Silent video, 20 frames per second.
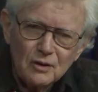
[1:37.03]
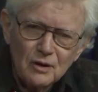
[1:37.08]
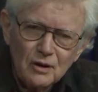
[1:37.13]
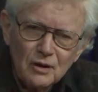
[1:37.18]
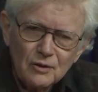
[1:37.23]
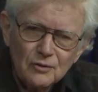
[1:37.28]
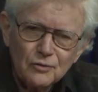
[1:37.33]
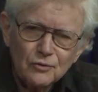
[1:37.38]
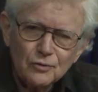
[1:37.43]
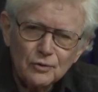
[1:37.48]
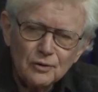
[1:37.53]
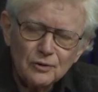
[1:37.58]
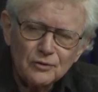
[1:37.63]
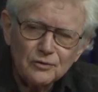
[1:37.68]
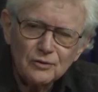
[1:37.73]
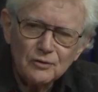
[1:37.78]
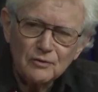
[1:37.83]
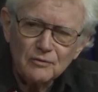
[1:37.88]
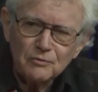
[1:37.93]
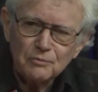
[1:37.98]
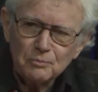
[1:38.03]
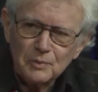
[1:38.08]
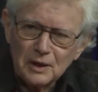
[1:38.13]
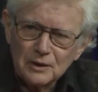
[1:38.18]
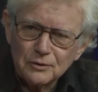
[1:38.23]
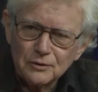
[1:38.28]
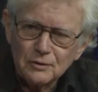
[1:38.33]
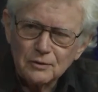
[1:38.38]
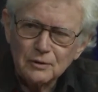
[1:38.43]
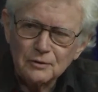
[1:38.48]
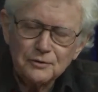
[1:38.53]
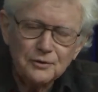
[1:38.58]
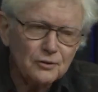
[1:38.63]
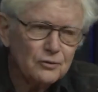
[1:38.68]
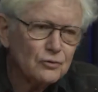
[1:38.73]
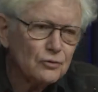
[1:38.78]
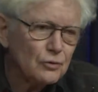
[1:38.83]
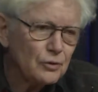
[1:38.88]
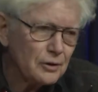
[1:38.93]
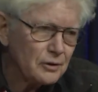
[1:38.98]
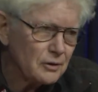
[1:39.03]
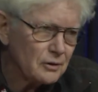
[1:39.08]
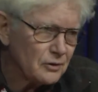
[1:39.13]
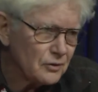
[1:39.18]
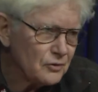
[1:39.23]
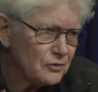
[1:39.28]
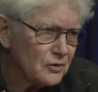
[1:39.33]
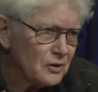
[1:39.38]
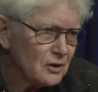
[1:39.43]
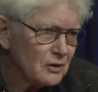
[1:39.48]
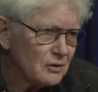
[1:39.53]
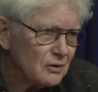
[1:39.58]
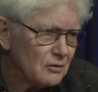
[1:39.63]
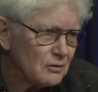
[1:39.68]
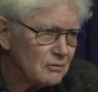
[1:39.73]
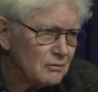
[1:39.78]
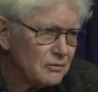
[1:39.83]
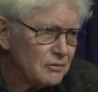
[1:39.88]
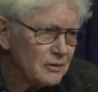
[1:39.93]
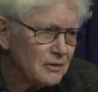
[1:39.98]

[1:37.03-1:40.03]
all sorts of mental disorders in youth.